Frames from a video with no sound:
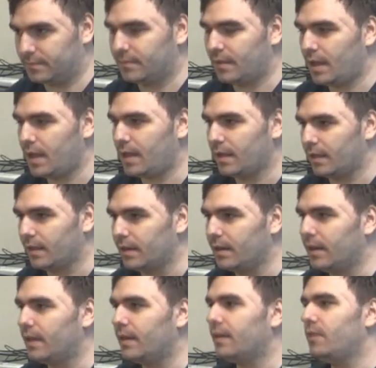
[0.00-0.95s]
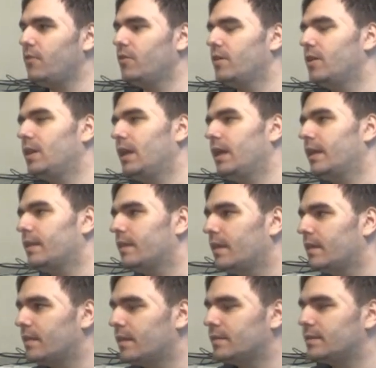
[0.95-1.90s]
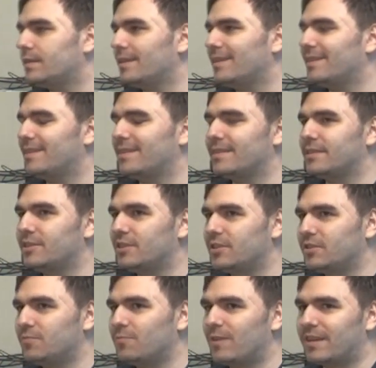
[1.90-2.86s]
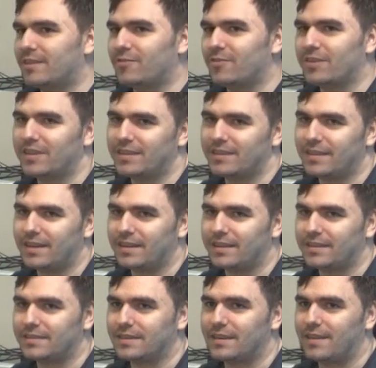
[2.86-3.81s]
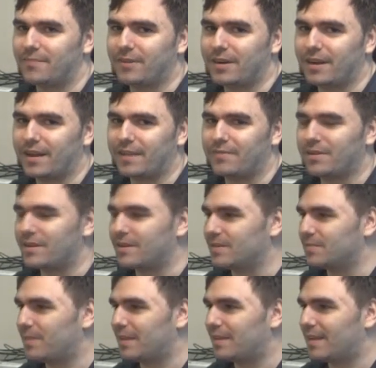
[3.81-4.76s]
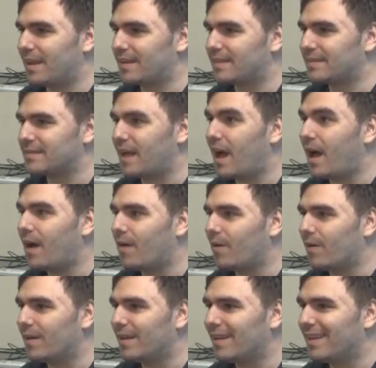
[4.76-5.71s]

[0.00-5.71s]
Yeah, and you know, like they say, this is what I don't get. Like they say in America, immigrants pay taxes. How?